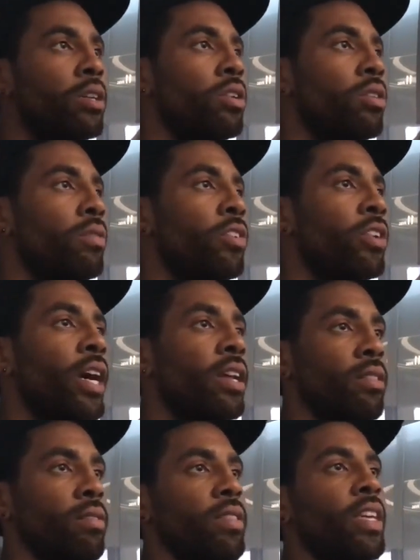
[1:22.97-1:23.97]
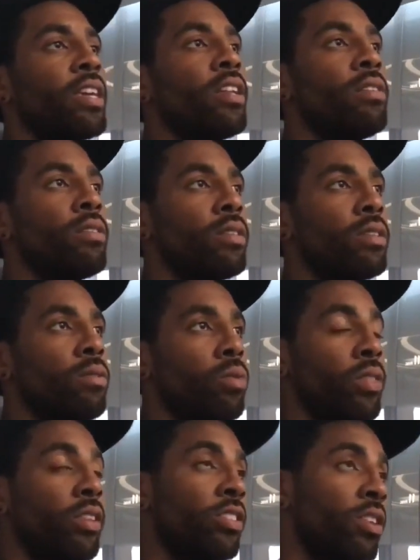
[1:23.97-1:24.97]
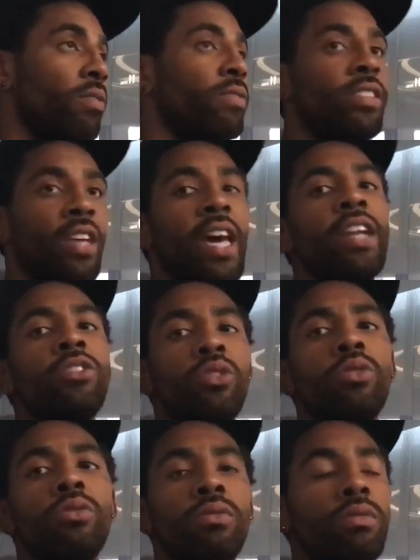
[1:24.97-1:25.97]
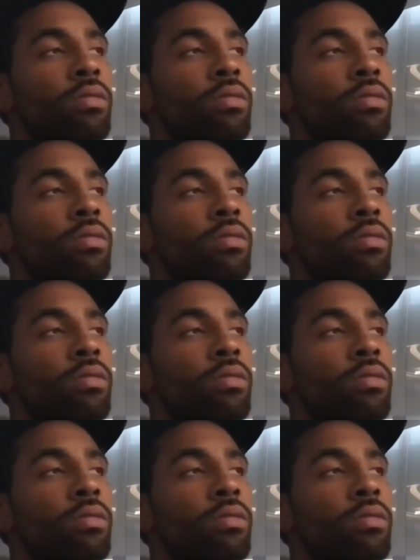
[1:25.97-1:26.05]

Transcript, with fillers: you know, if you're not thinking with a selfless attitude,